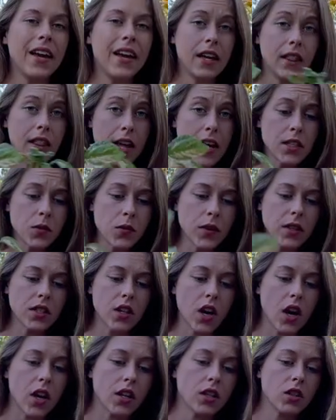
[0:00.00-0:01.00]
In last week's
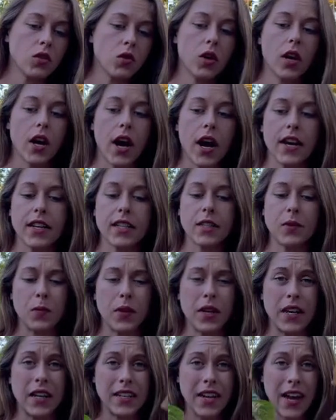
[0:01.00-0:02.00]
garden tour, I explained